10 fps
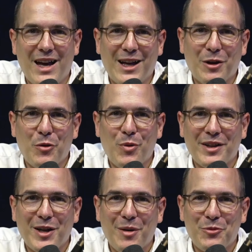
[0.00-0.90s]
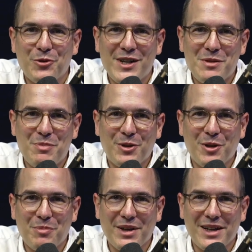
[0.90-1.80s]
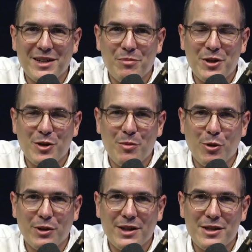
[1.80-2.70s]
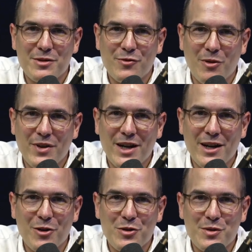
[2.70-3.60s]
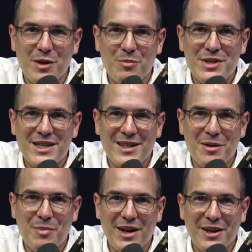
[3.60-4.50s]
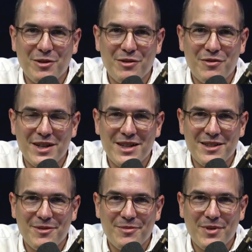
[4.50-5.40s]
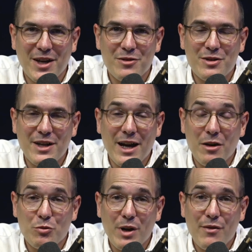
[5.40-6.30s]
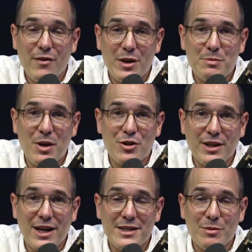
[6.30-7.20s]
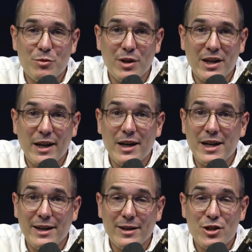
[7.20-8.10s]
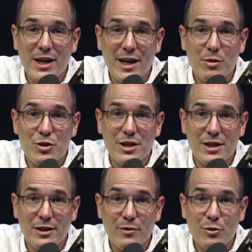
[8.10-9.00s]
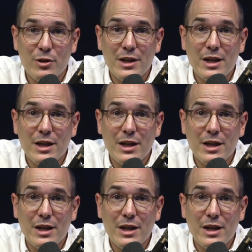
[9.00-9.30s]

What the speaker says: Hello and welcome to Was Bitcoin bringt, the Bitcoin podcast from Vienna, Austria, presented by Coinfinity. Today I do have a very special guest. I'm doing another English language interview,